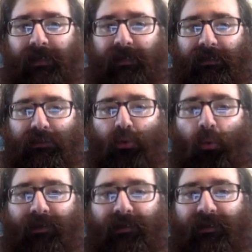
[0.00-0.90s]
is
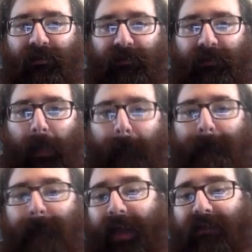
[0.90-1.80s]
going to give us a
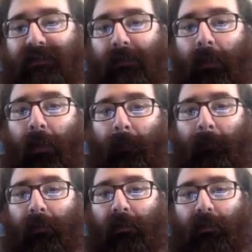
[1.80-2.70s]

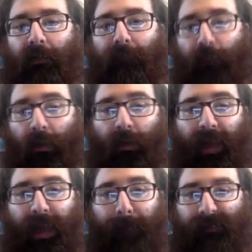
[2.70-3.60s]
maximum for our
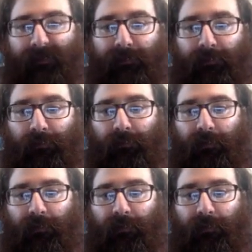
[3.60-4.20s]
amplitude